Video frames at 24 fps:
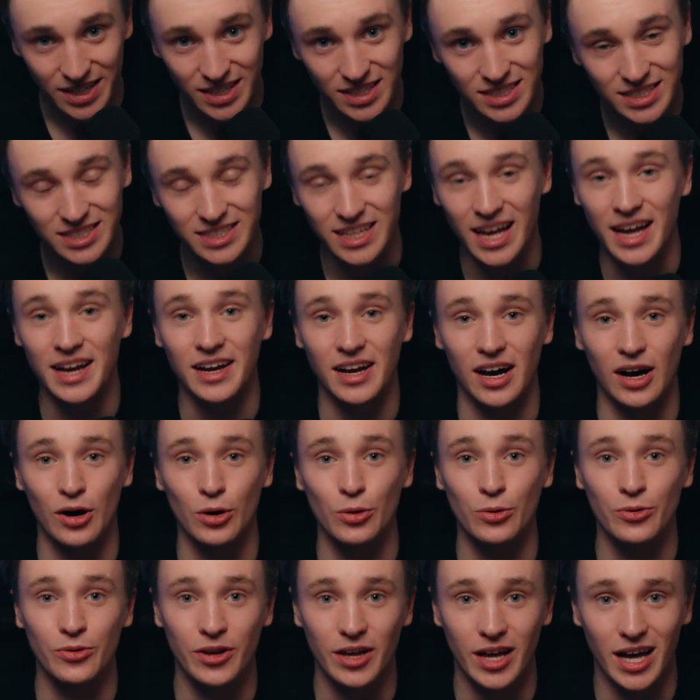stand
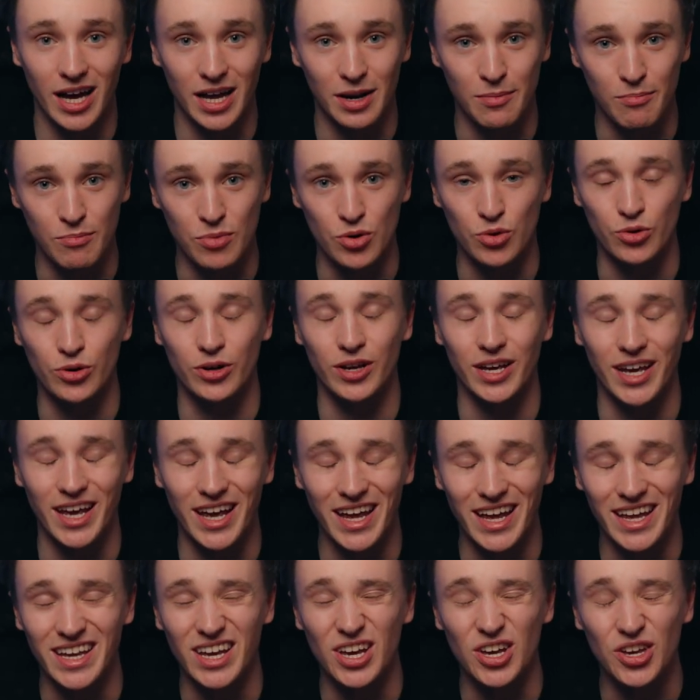out and book
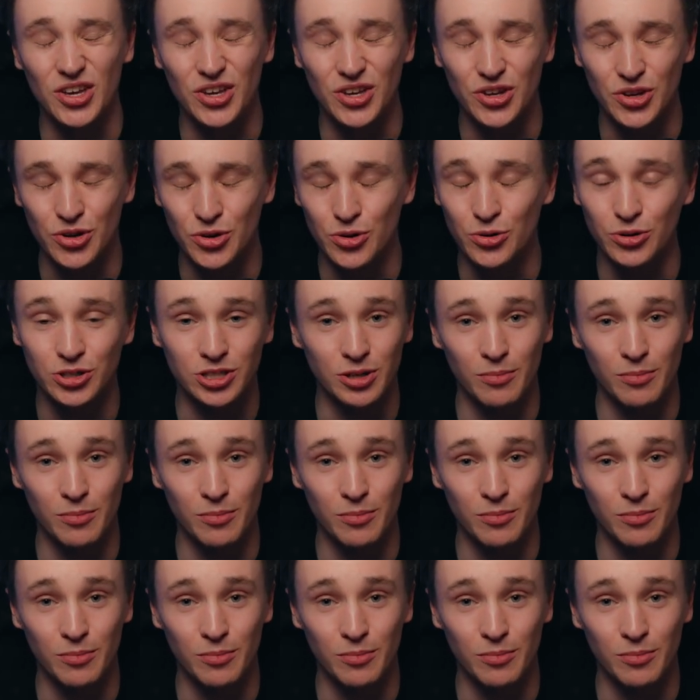a huge